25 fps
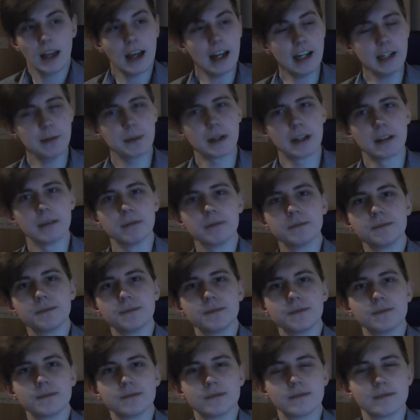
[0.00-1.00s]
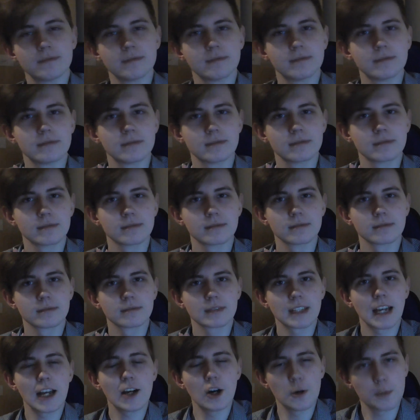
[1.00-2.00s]
Anyway,
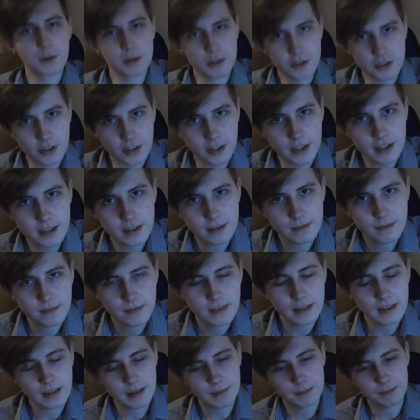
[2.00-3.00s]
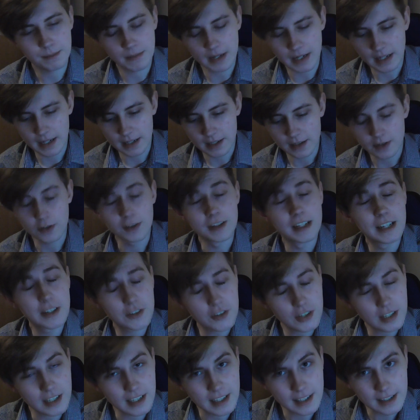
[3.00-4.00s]
I hope you enjoyed. My
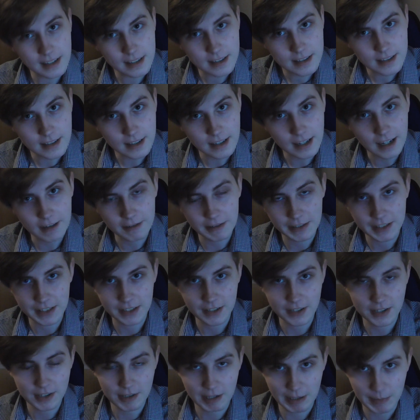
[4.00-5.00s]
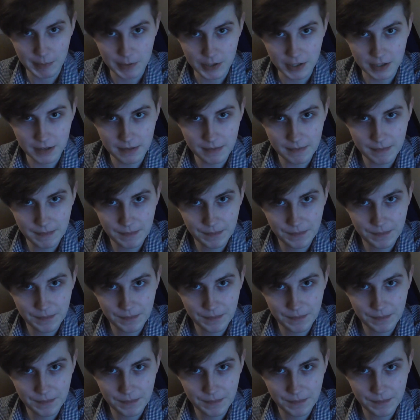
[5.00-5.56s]
donation links are in the description.